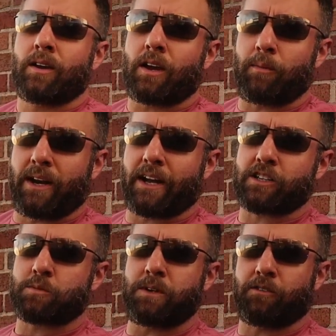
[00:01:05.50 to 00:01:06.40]
I mean, I
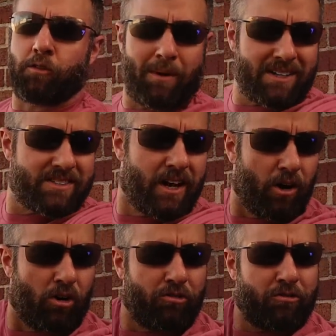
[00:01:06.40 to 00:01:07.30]
can speak for
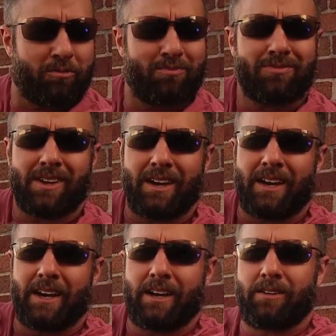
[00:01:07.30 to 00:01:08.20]
myself
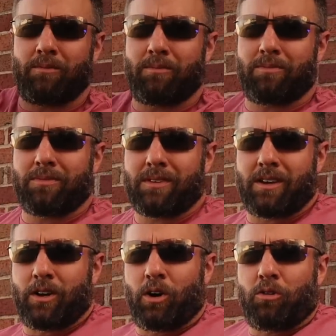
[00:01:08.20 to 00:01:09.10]
and,
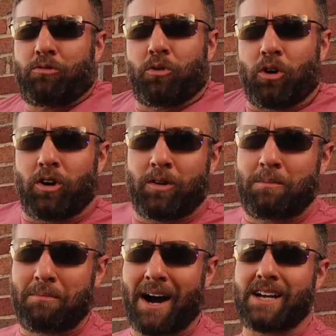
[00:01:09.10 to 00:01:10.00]
for
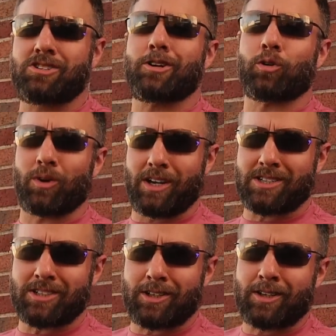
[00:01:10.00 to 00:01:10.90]
my
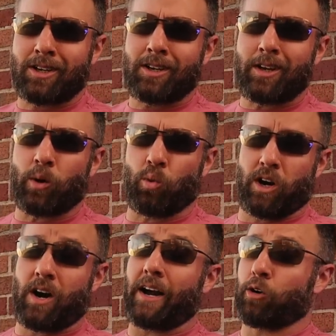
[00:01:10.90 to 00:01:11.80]
generation and
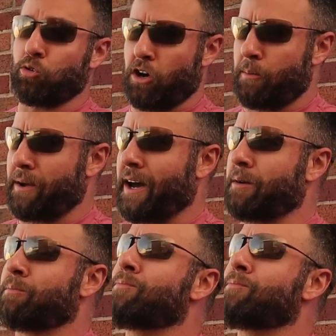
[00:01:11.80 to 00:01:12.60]
where I grew up at.